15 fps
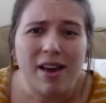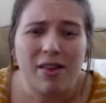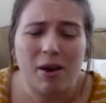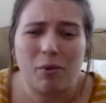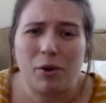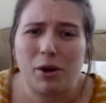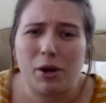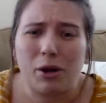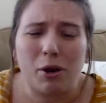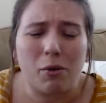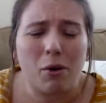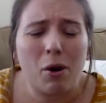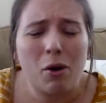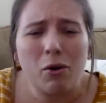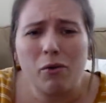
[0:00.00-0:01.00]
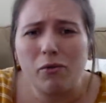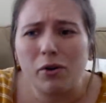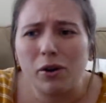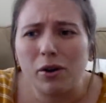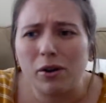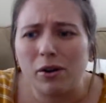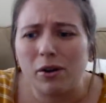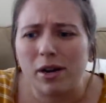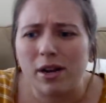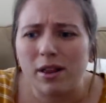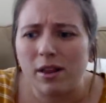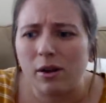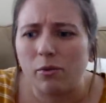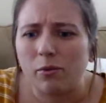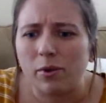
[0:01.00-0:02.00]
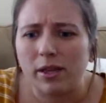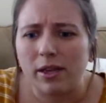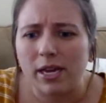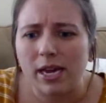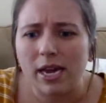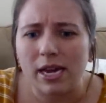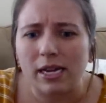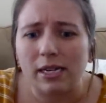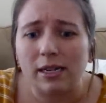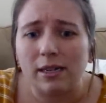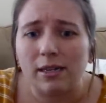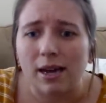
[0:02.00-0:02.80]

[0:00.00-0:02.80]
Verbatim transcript: that we're going to go over or anything really in